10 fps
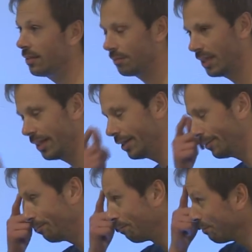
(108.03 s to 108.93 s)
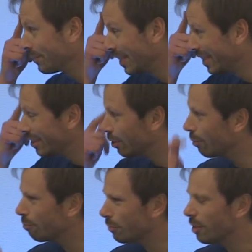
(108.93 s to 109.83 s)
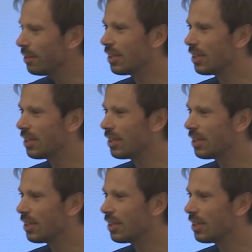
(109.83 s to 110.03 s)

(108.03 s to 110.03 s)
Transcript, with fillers: Um, so a bit